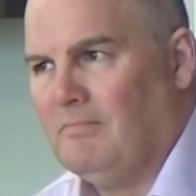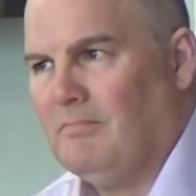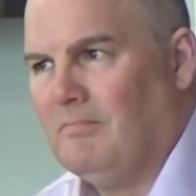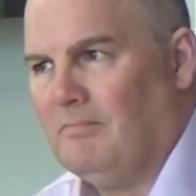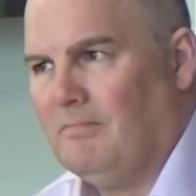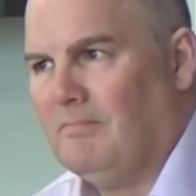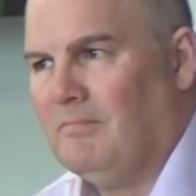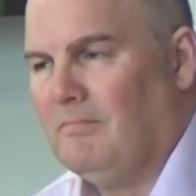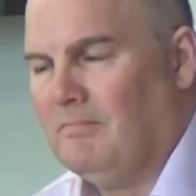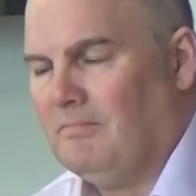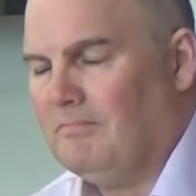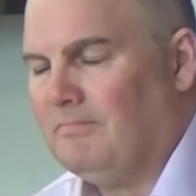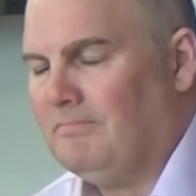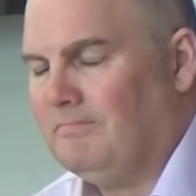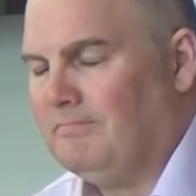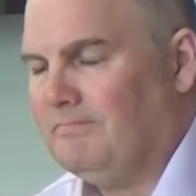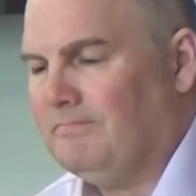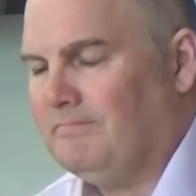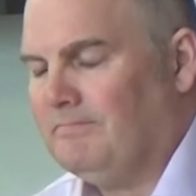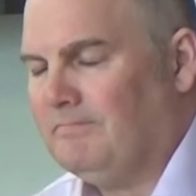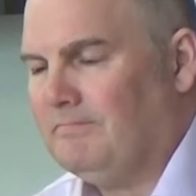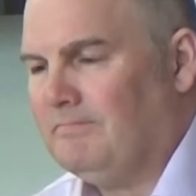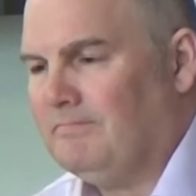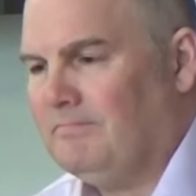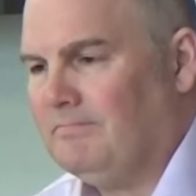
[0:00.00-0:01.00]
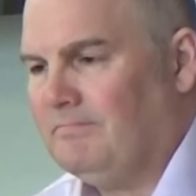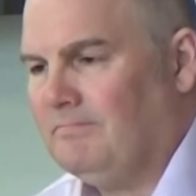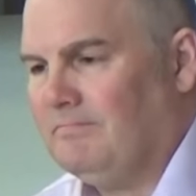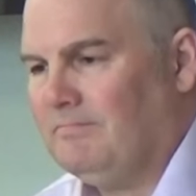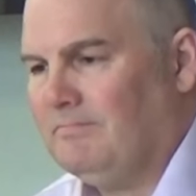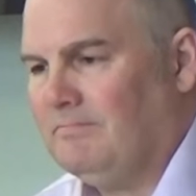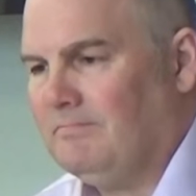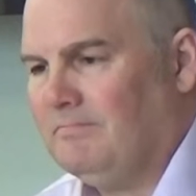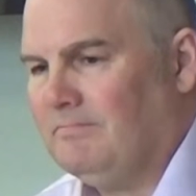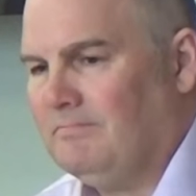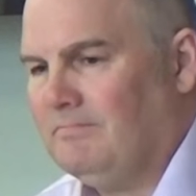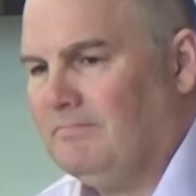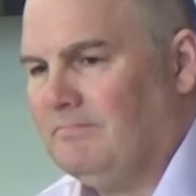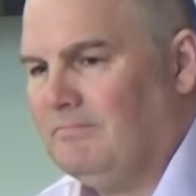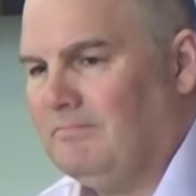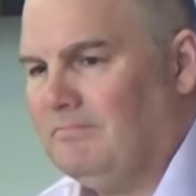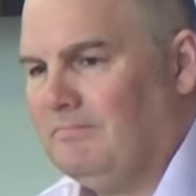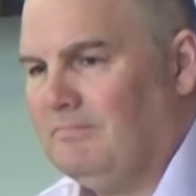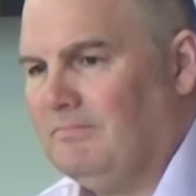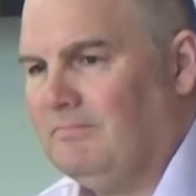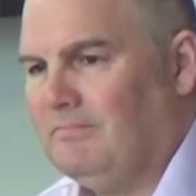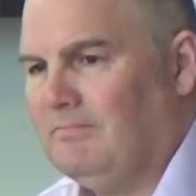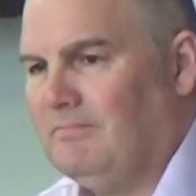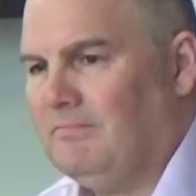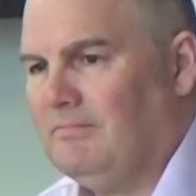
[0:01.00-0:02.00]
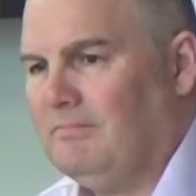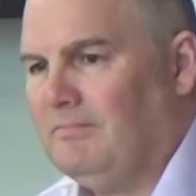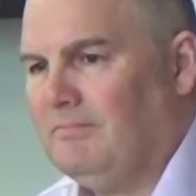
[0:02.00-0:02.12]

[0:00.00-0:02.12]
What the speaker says: (not speaking)